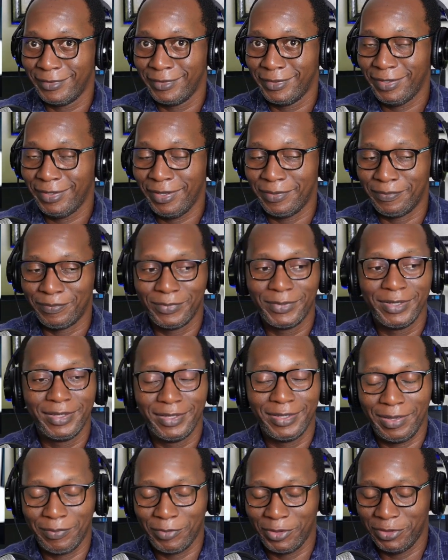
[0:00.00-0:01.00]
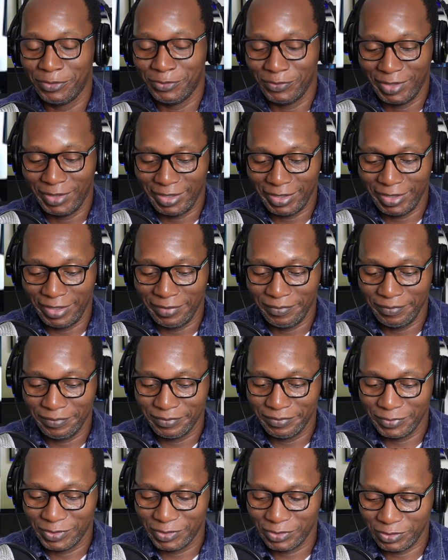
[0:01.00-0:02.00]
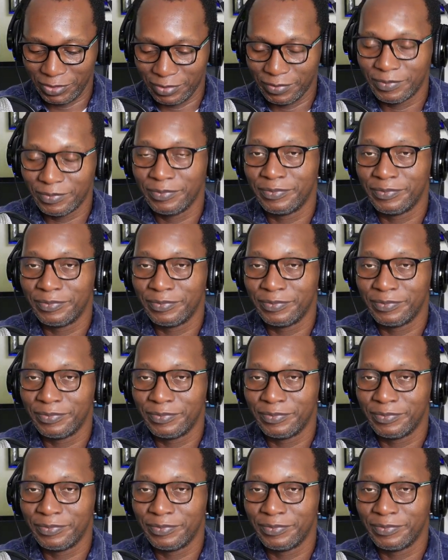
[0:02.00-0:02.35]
Okay, I'm going to do that again. So.